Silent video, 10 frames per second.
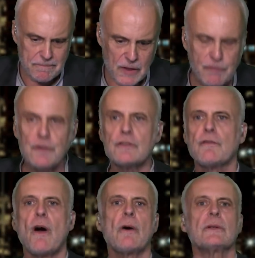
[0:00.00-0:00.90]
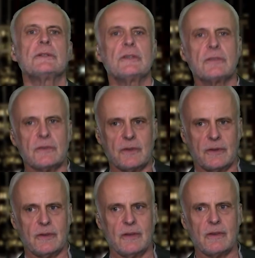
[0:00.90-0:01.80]
first of all,
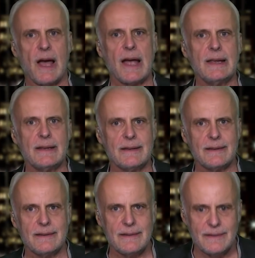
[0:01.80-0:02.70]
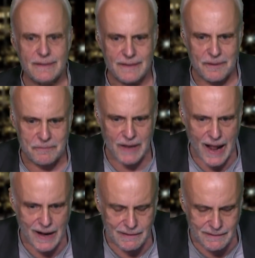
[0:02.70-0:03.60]
just since I am
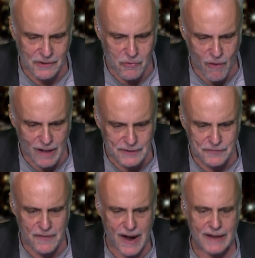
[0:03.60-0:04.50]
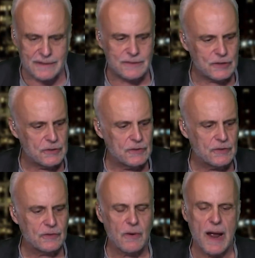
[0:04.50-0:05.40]
not qualified to
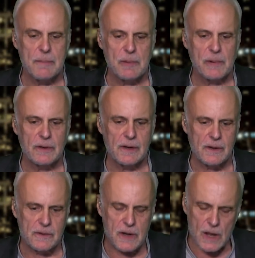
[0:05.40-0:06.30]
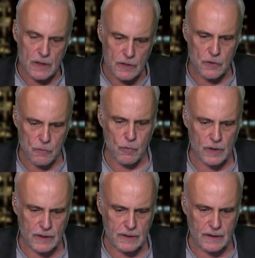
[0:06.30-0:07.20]
describe it particularly, your
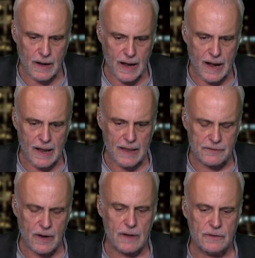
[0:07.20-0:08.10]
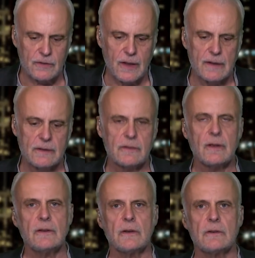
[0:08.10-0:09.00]
work, as I understand it,
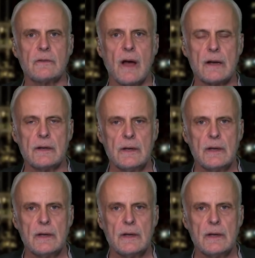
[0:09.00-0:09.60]
centers on